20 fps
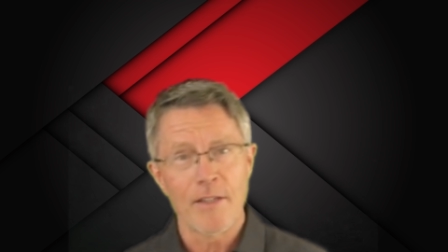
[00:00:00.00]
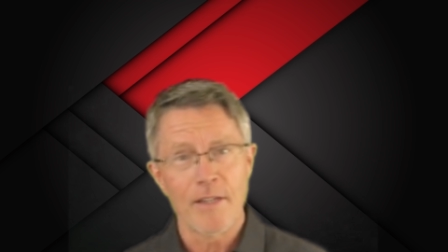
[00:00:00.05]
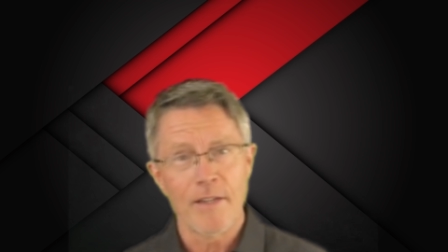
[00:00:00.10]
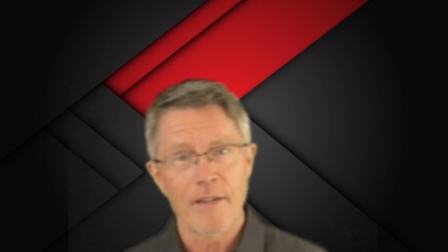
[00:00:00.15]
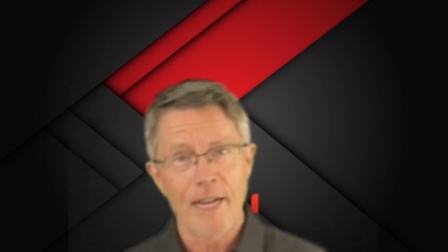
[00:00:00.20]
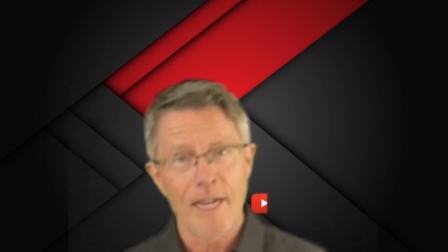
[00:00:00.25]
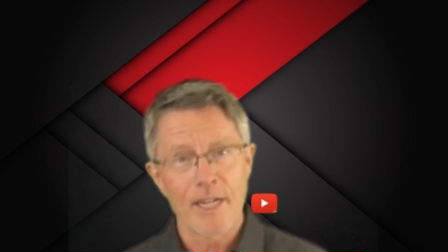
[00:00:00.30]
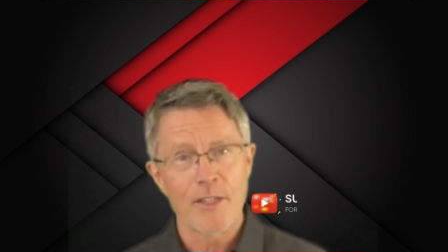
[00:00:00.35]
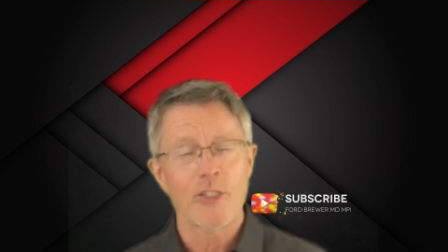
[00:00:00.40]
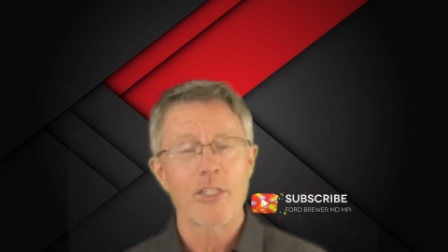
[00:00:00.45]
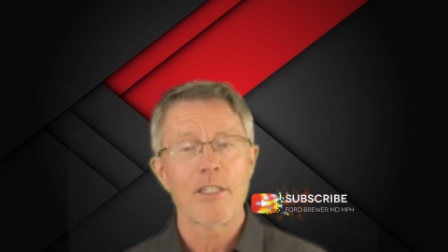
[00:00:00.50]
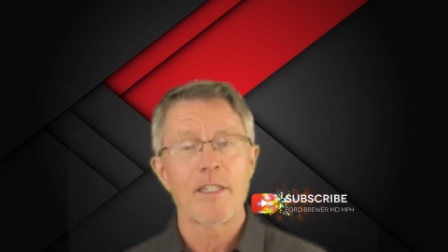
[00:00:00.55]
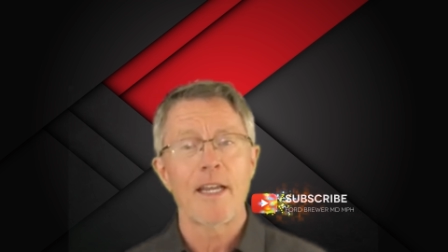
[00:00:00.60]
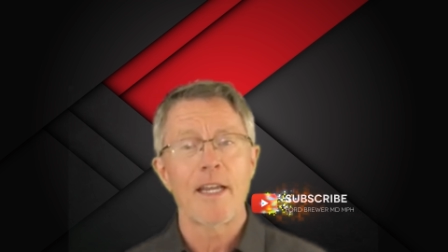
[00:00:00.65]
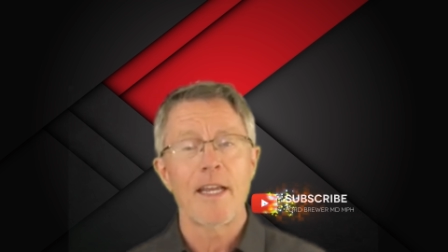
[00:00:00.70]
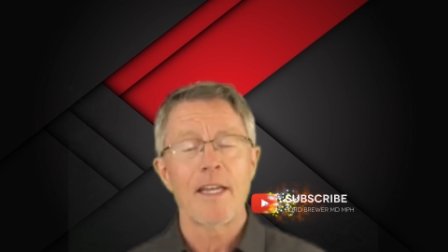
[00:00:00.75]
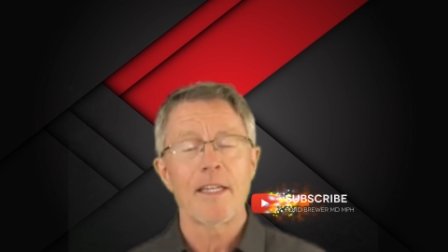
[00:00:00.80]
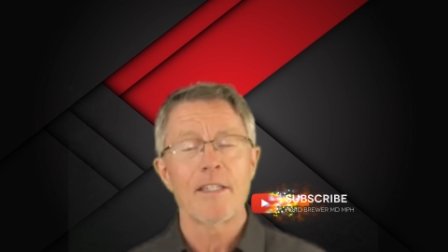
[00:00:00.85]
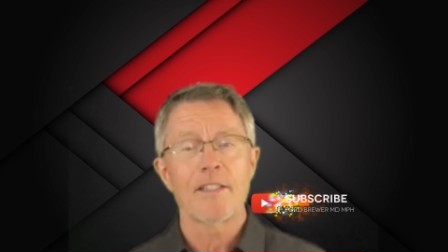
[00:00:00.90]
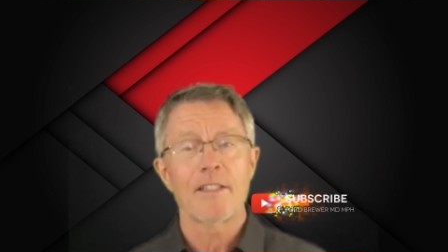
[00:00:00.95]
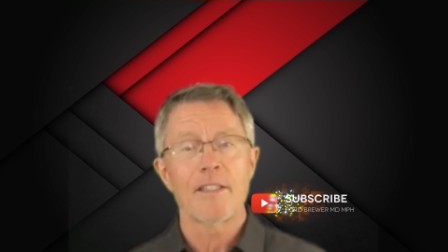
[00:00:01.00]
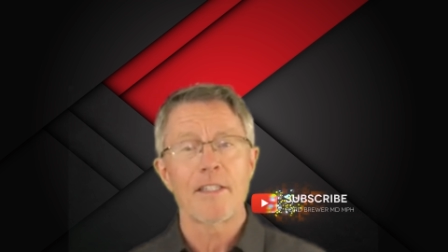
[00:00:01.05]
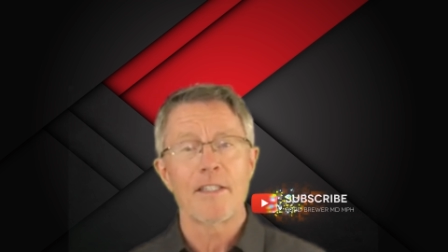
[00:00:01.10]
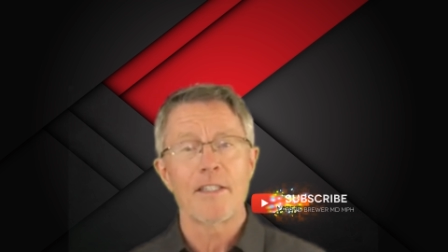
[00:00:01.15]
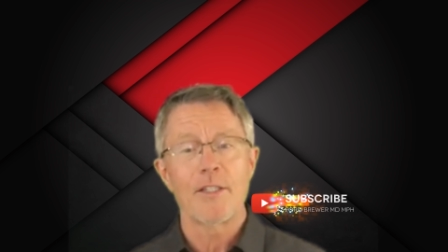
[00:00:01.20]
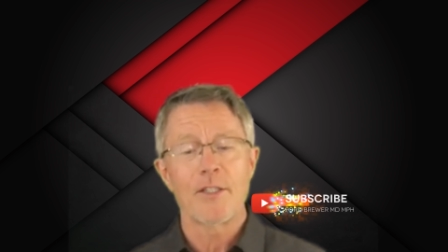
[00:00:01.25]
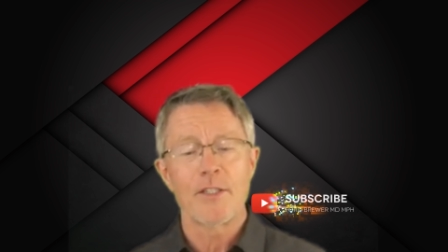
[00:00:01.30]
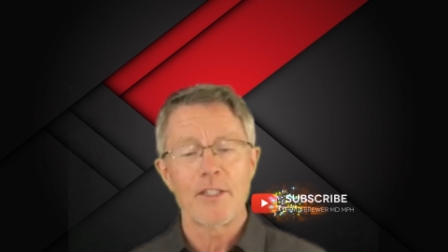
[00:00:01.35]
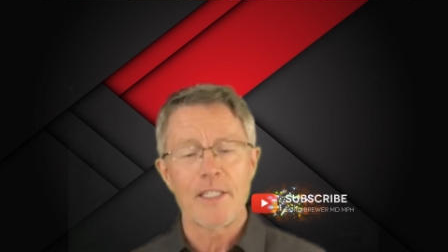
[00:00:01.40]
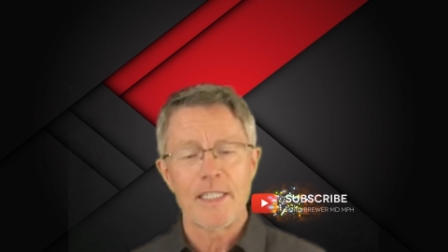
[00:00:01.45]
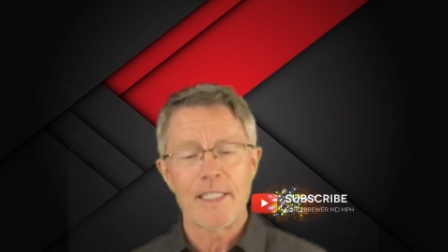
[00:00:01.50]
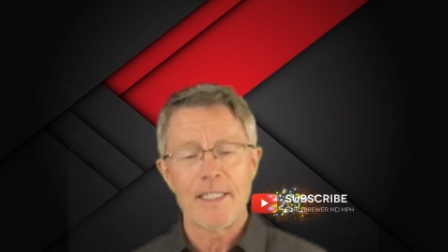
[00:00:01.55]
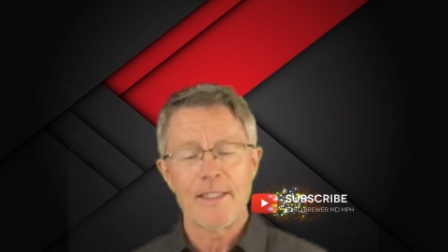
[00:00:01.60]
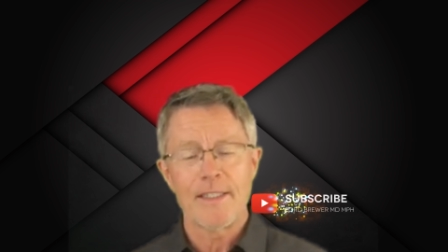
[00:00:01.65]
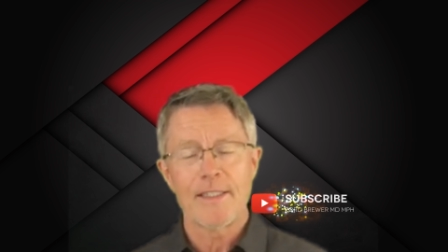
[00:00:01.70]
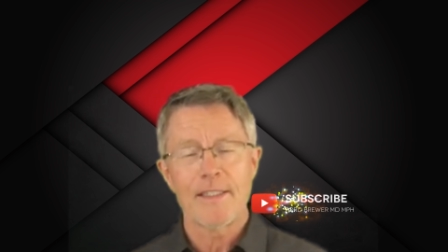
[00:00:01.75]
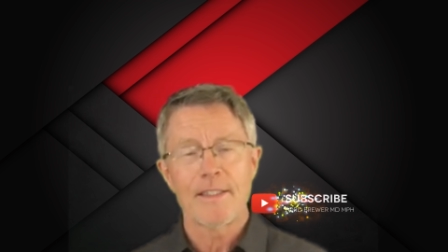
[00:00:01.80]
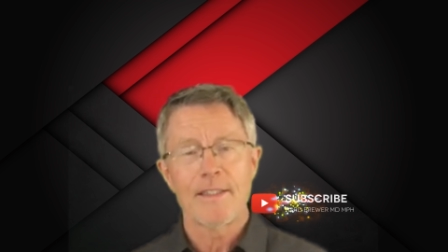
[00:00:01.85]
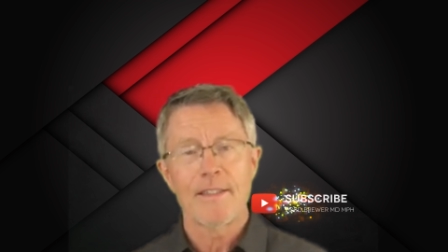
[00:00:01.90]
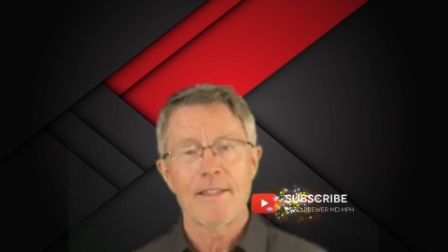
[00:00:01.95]
aging as a
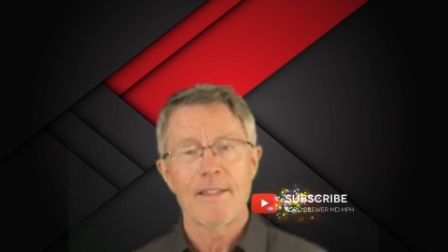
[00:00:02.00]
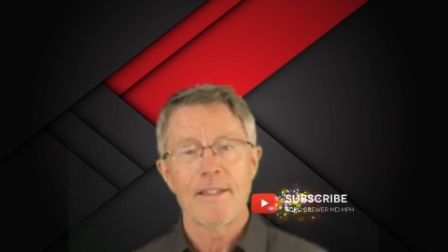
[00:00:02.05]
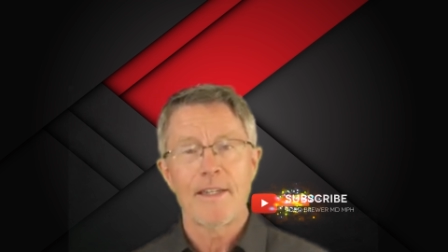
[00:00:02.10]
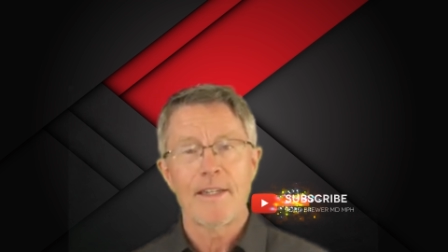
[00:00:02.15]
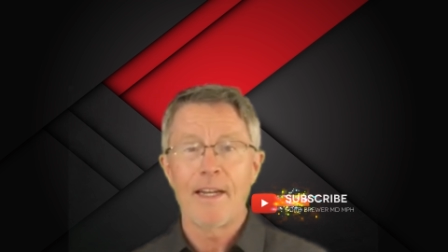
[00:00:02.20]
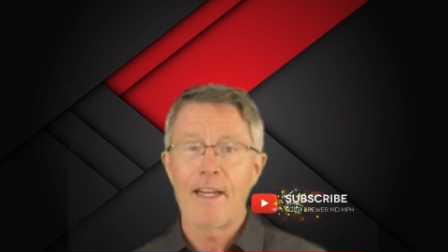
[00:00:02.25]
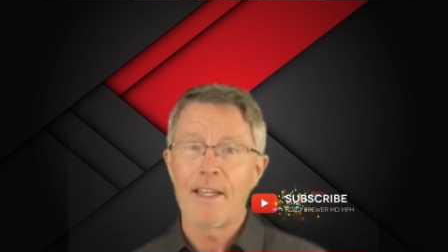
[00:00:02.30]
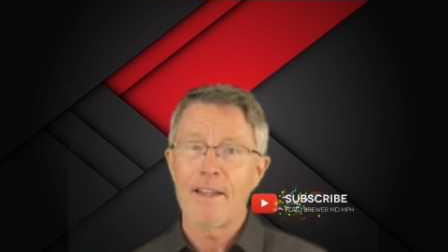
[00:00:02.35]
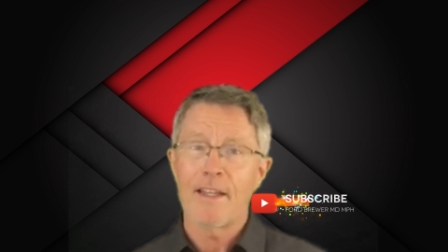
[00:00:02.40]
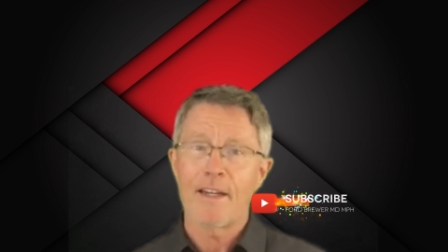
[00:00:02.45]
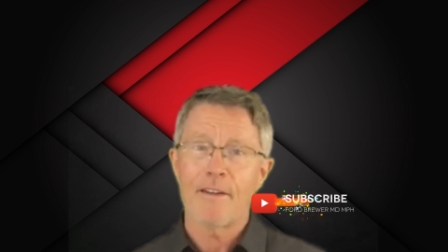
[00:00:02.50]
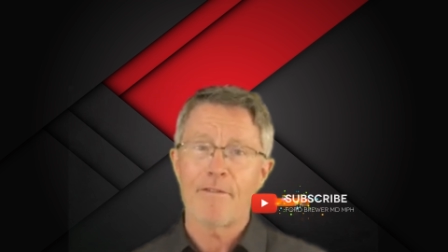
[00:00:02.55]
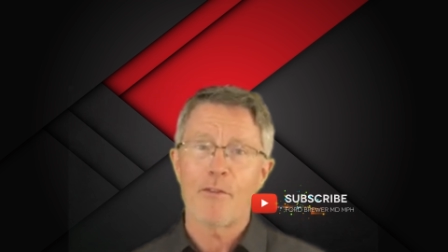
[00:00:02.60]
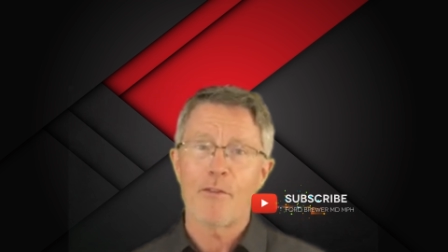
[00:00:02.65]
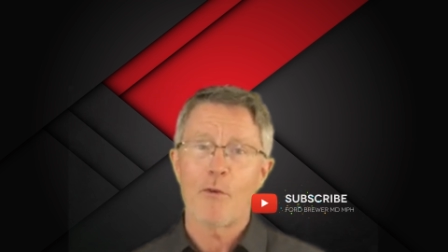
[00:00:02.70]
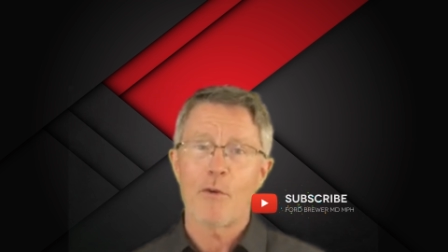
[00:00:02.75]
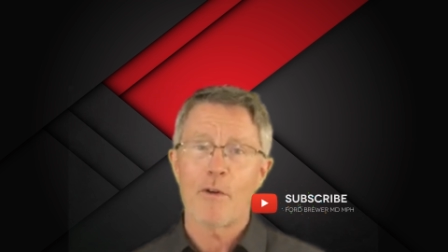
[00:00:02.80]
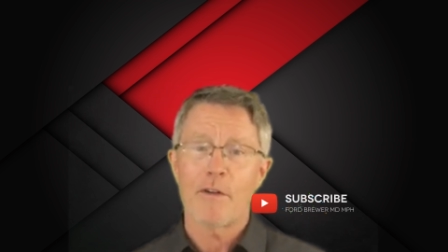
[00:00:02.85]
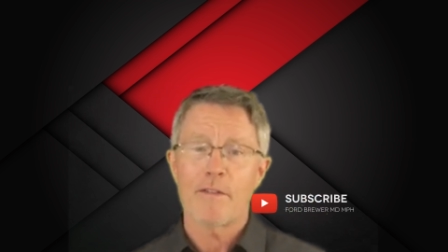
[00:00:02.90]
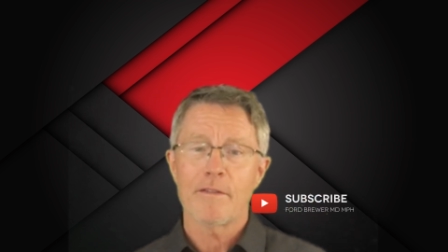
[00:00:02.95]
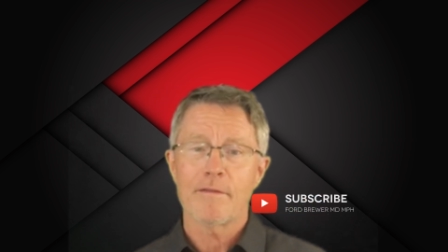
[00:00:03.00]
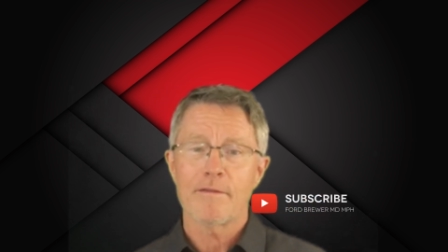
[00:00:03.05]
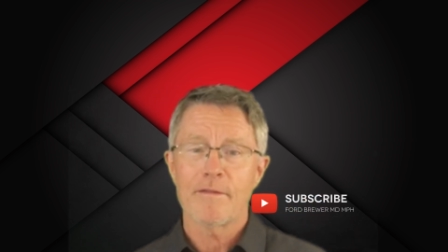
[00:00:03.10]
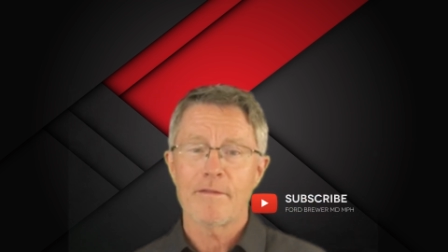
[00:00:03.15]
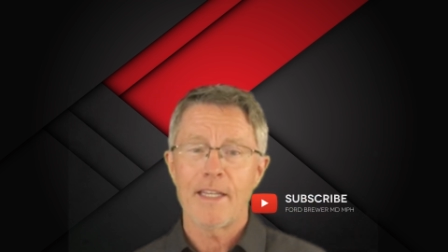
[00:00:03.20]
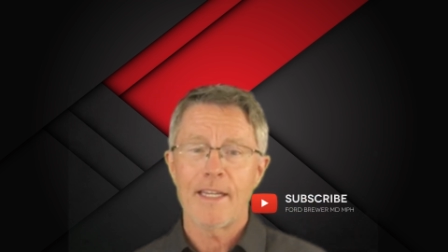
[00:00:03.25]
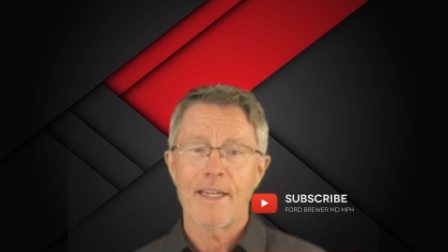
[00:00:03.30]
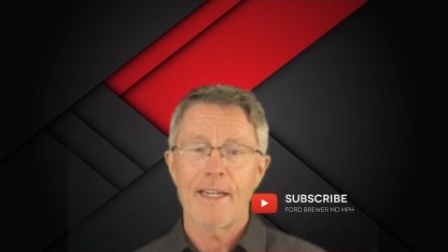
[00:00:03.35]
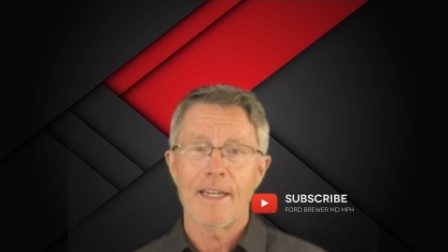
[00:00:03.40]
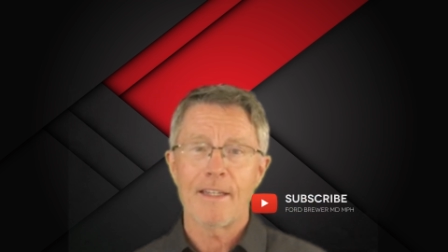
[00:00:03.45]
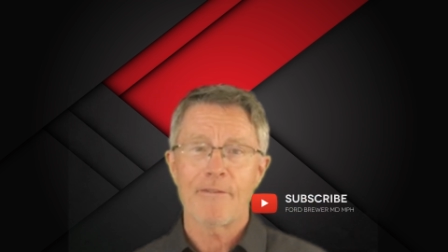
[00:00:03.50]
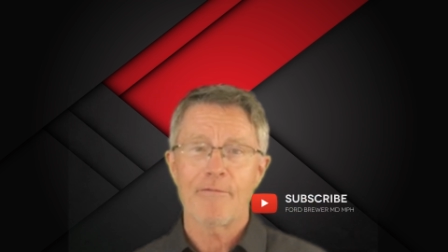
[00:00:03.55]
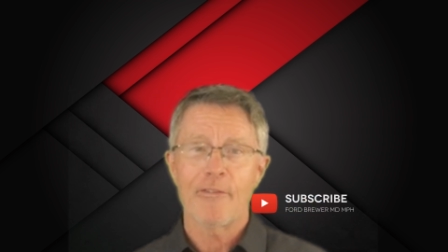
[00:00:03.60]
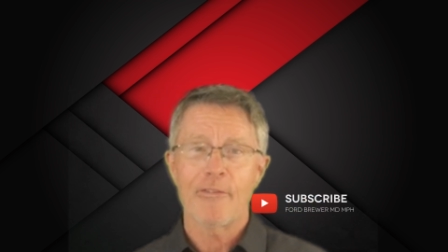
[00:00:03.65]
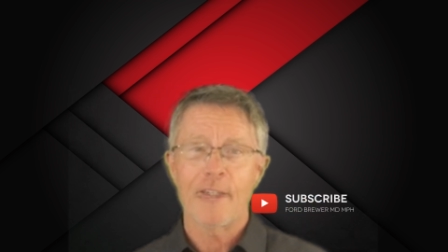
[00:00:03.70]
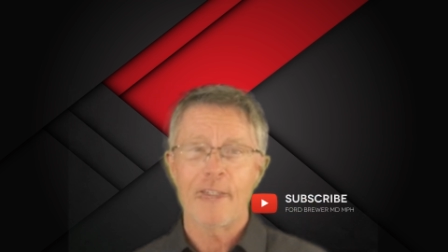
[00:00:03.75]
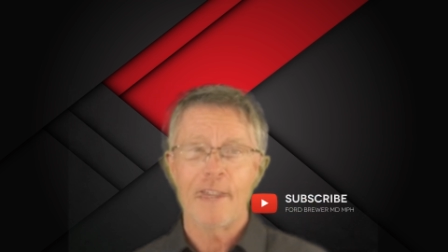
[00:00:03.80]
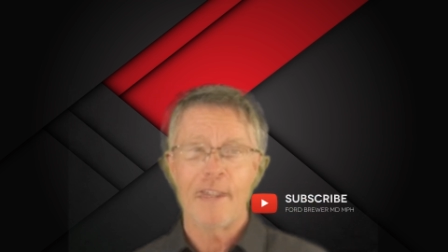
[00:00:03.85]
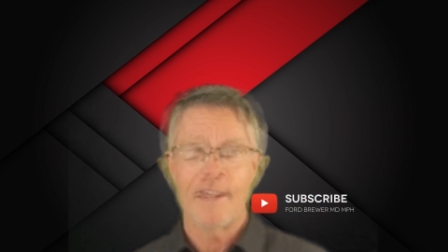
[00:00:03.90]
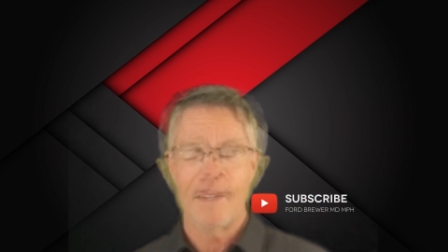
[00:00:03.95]
disease, and therefore they can't
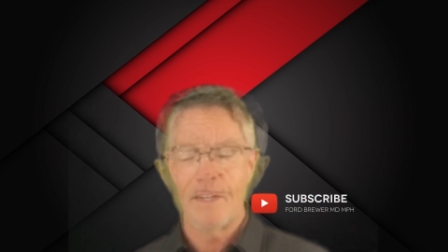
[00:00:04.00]
fund it.